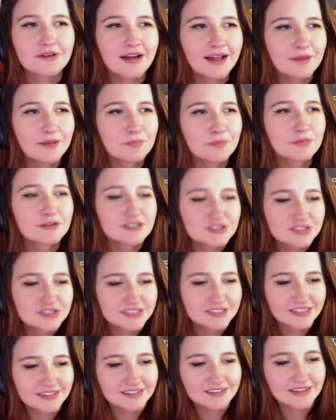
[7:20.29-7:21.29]
I
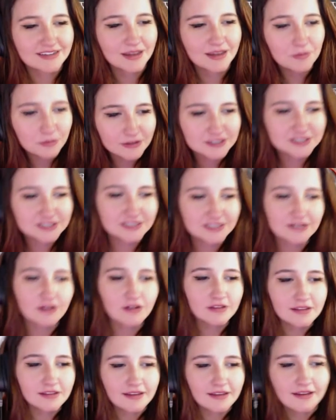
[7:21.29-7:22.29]
appreciate it. I appreciate
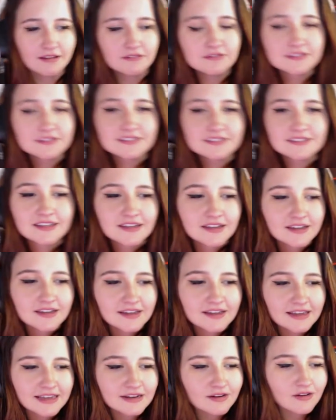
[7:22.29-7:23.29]
all the F's
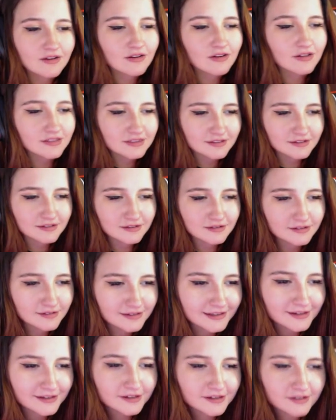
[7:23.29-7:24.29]
and all the
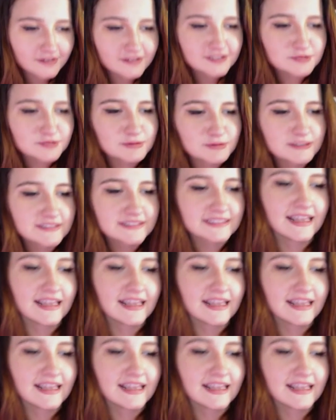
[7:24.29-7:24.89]
encouragements.